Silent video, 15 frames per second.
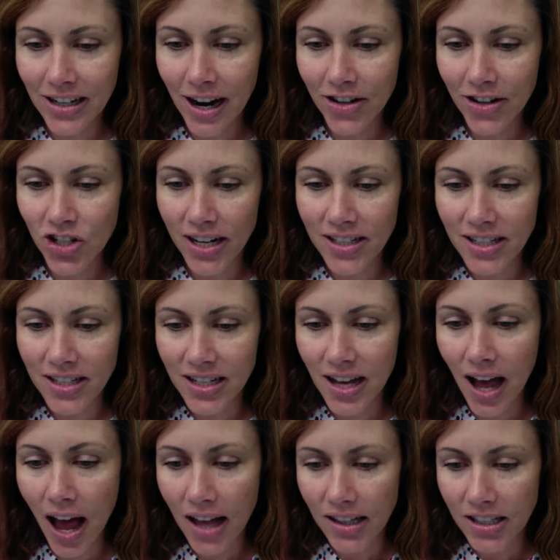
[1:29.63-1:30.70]
I tried to
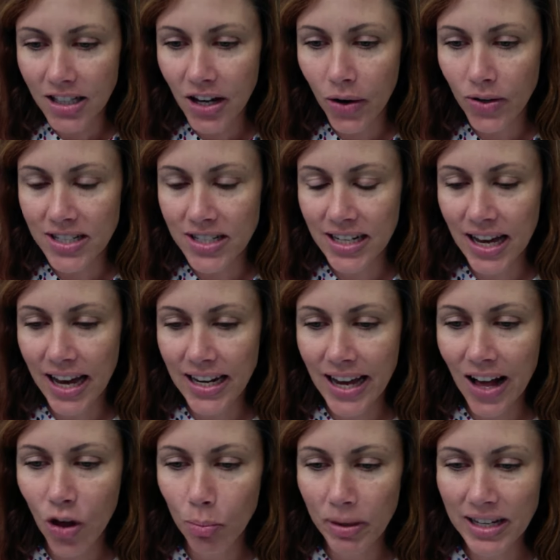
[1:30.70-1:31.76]
color code it to kind of
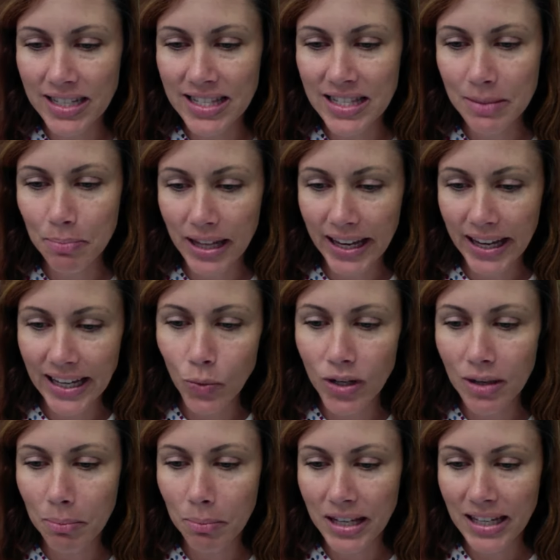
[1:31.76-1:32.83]
help explain what
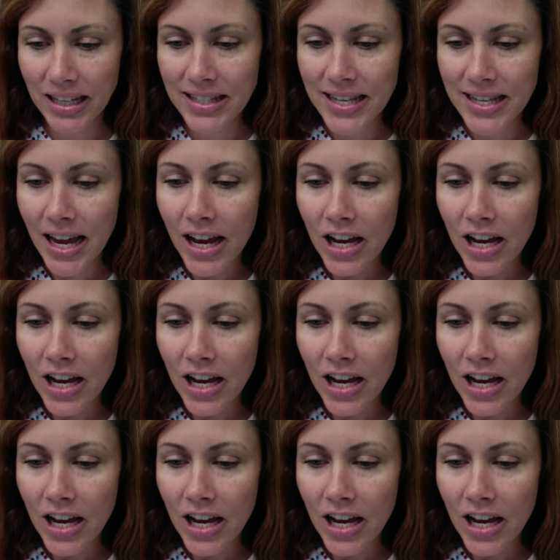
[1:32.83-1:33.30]
it means.